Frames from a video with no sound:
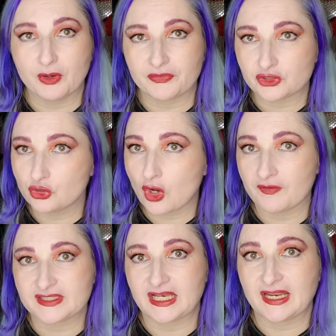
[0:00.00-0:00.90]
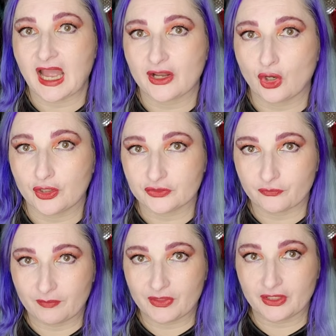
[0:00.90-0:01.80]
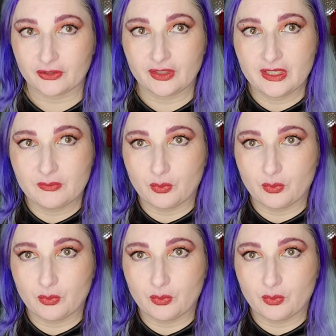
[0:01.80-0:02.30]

but the two coffees that I got are from their,